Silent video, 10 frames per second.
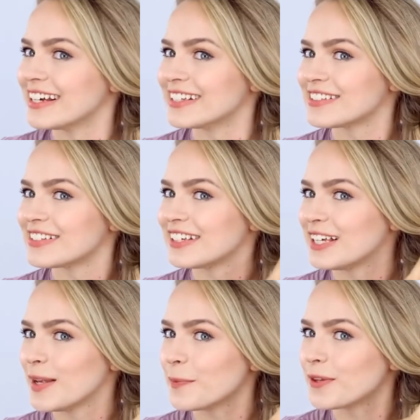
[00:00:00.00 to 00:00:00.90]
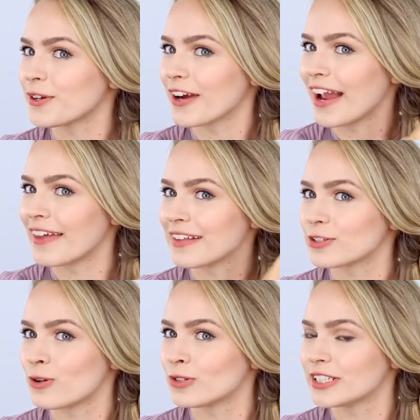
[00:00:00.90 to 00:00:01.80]
is to keep your hand
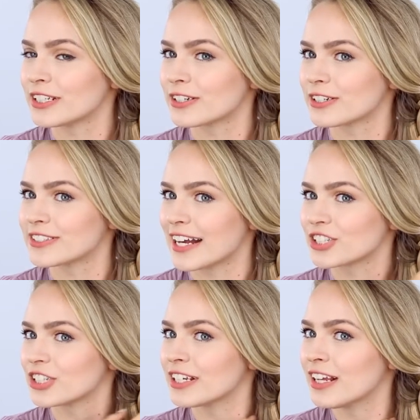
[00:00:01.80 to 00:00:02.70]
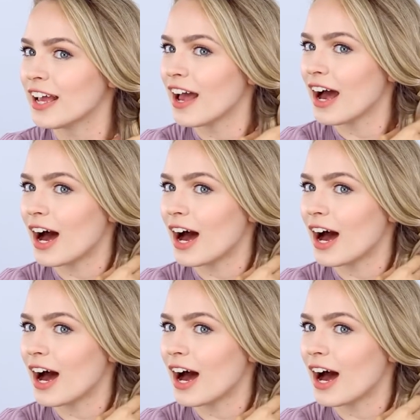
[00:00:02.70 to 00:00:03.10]
that's holding your section